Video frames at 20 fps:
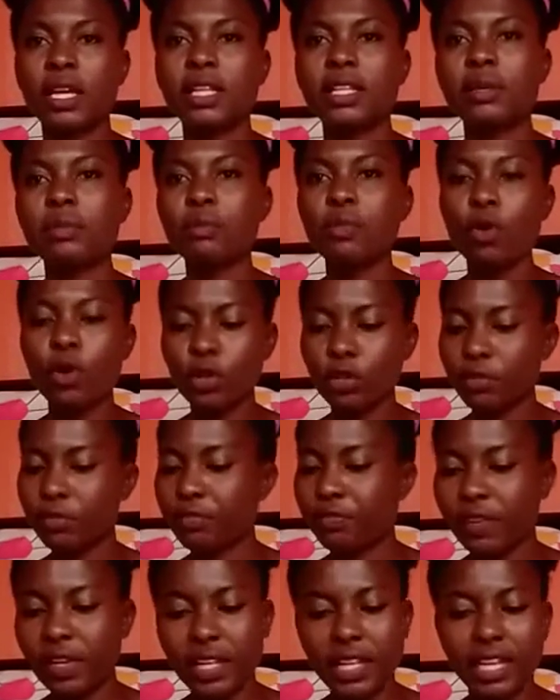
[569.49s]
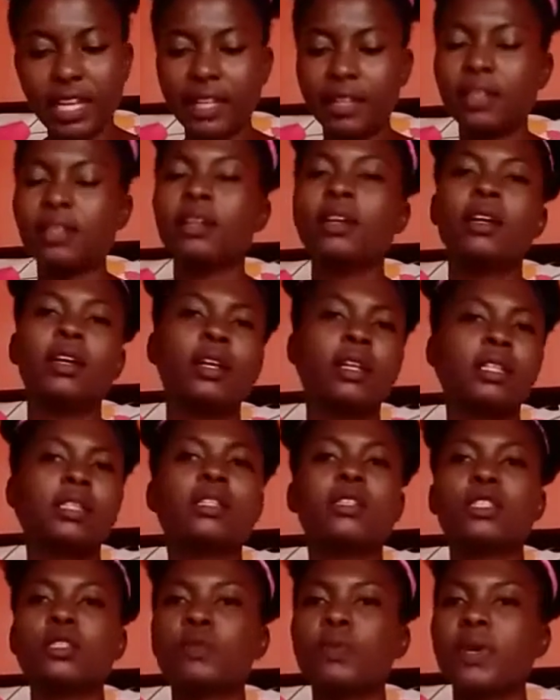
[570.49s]
The more you fill in the
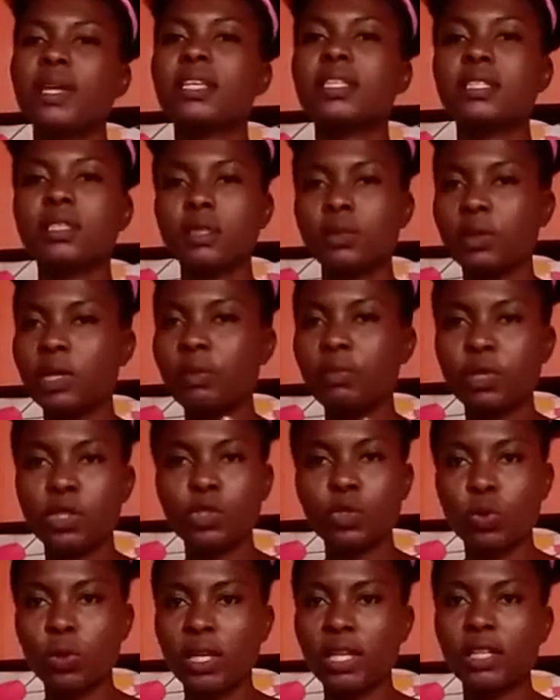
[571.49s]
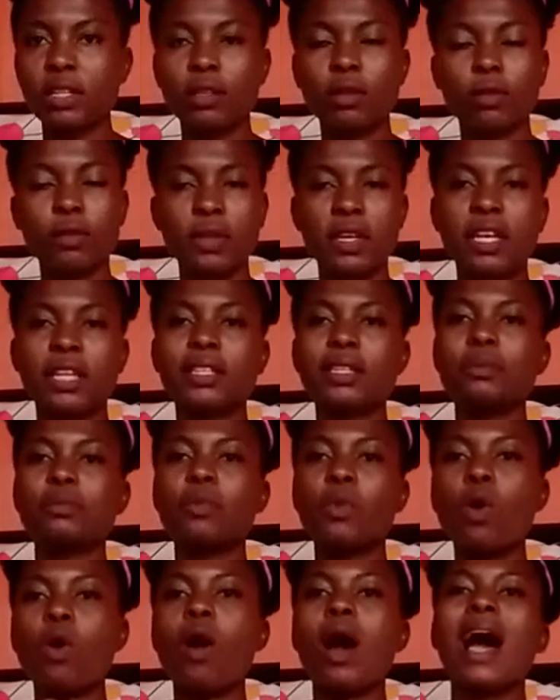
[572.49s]
space in between, okay, the
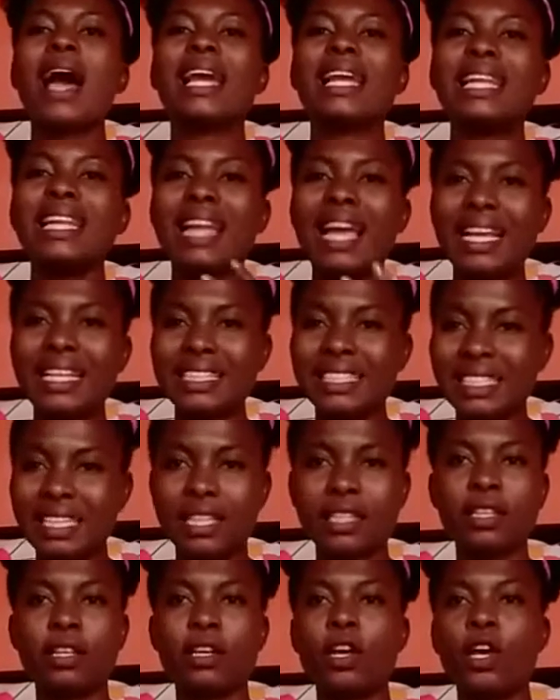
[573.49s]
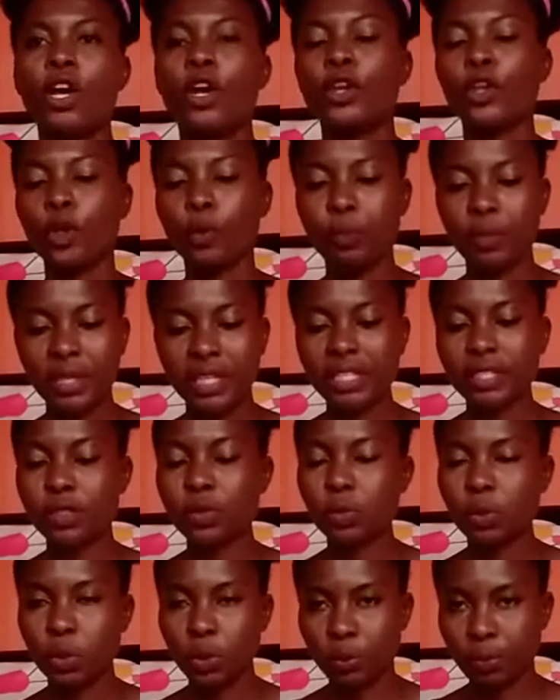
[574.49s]
more highlighted your piece
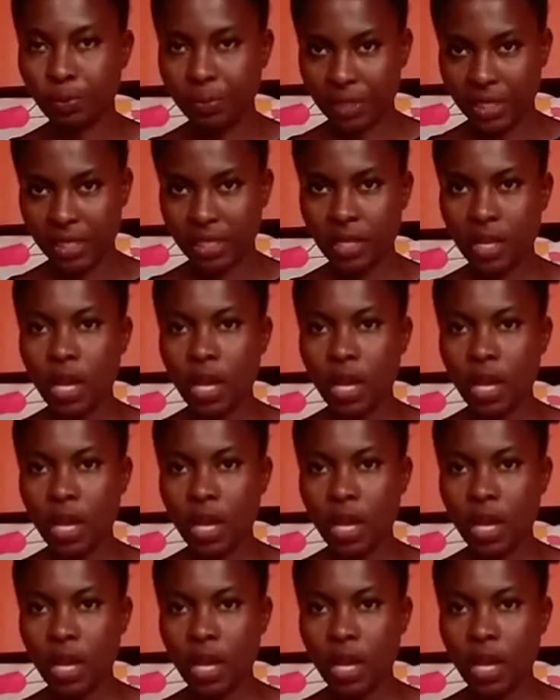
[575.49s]
will be.